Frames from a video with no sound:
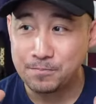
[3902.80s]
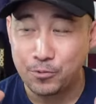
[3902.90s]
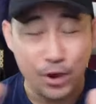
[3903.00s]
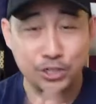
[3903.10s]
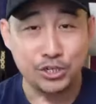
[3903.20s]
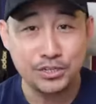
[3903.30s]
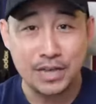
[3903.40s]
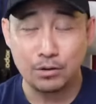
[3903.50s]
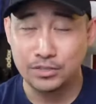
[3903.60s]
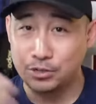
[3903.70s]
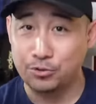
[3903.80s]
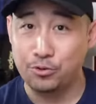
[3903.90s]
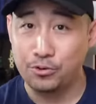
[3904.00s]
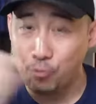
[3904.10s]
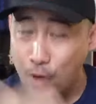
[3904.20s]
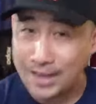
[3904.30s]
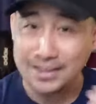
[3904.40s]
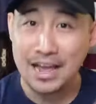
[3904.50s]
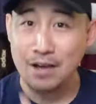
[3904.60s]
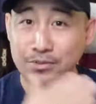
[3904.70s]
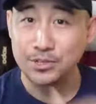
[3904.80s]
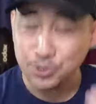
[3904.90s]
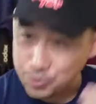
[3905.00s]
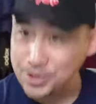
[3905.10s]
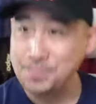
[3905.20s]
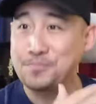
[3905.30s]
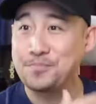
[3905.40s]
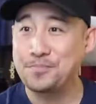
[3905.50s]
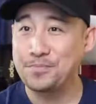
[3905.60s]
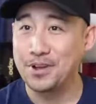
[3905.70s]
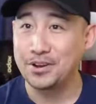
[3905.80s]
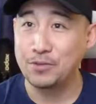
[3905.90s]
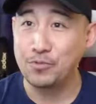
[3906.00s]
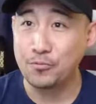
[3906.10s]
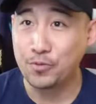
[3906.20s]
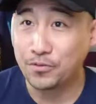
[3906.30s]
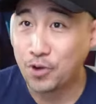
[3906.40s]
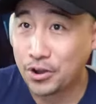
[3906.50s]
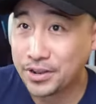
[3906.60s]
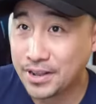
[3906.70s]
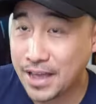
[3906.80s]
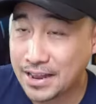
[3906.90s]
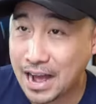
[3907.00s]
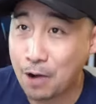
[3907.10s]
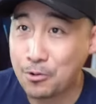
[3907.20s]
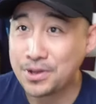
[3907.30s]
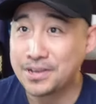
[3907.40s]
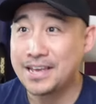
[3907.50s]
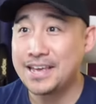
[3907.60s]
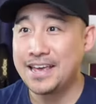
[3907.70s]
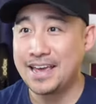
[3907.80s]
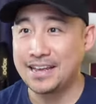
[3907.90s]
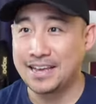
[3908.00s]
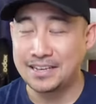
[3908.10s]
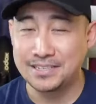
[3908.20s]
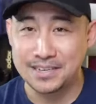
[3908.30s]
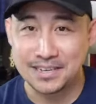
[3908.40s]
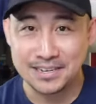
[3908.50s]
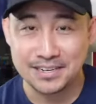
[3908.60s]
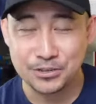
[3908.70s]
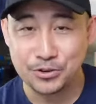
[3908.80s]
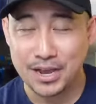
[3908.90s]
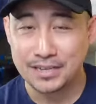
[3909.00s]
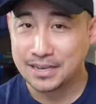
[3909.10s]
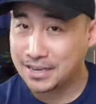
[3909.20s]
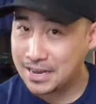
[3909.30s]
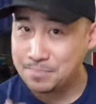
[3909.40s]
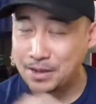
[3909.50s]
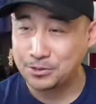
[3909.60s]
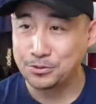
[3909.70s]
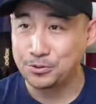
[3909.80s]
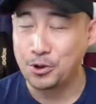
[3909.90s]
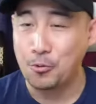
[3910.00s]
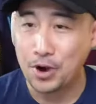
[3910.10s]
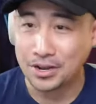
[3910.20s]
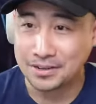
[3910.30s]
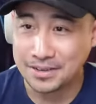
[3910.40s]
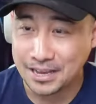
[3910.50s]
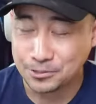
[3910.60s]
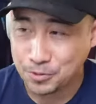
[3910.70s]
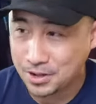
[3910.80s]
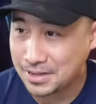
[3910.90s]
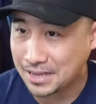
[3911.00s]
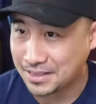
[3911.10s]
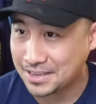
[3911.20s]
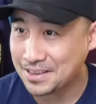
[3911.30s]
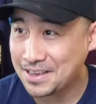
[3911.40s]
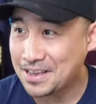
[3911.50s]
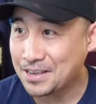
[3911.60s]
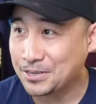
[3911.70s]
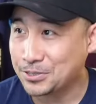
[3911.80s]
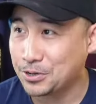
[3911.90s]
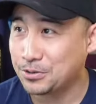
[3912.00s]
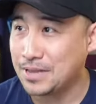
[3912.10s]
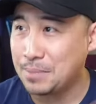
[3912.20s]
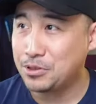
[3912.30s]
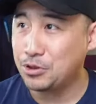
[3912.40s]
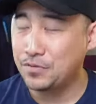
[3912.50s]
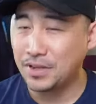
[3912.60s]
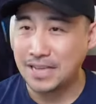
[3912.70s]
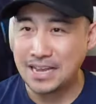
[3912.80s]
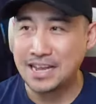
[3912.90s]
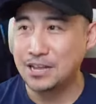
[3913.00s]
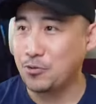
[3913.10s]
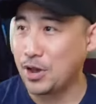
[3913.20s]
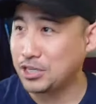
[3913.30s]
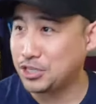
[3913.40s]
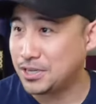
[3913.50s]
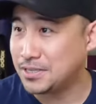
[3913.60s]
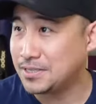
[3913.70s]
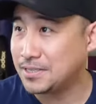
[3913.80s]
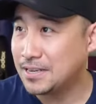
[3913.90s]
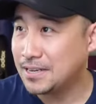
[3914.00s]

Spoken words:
questions, I'll start to wind down the stream. Okay, we've gone an hour, and I guess you guys are getting back to your work as well, I think. So let me know if there's any other questions.